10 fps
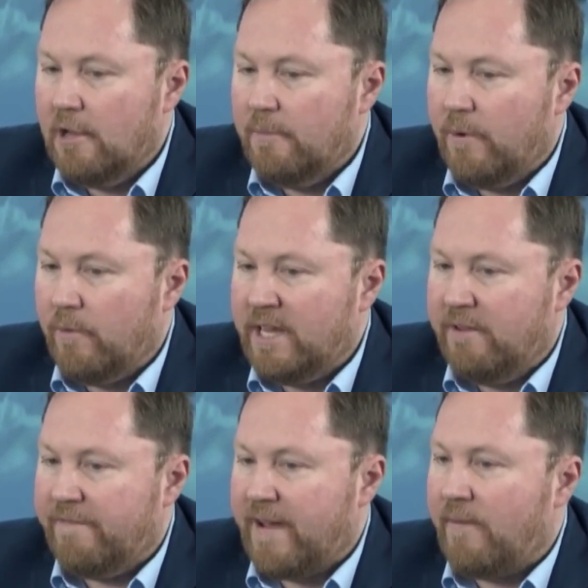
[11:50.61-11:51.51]
But when you
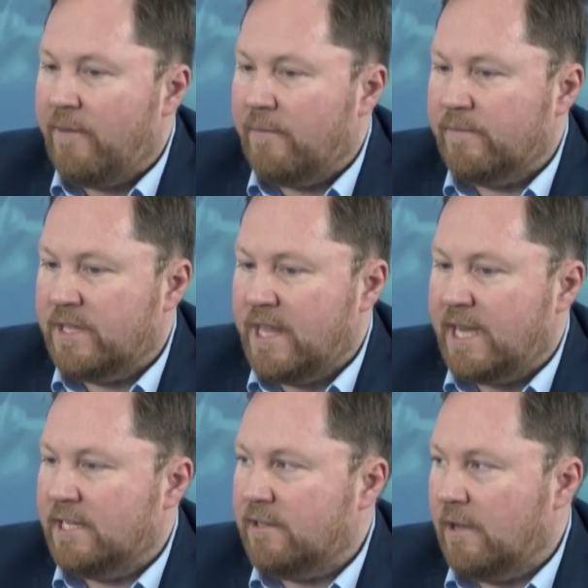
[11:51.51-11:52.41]
found them, to then
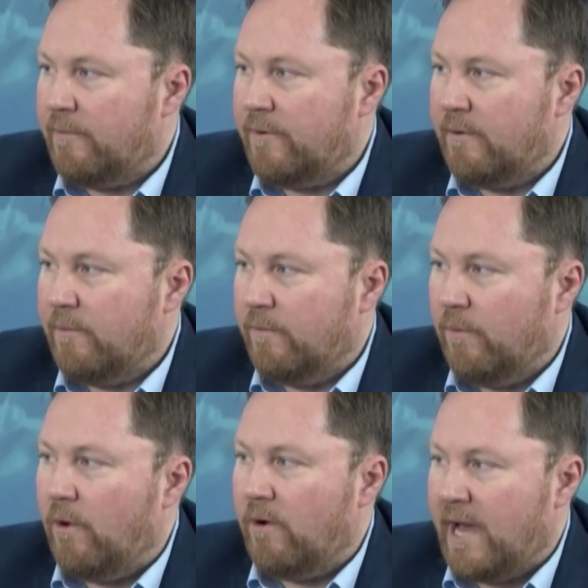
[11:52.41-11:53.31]
interpret
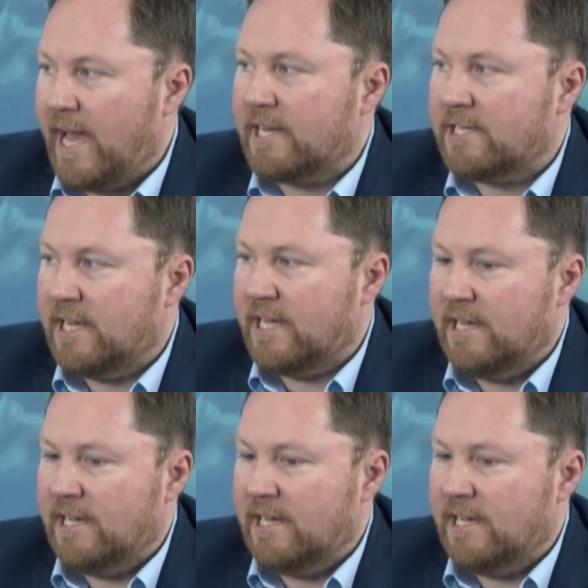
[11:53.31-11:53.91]
what actually,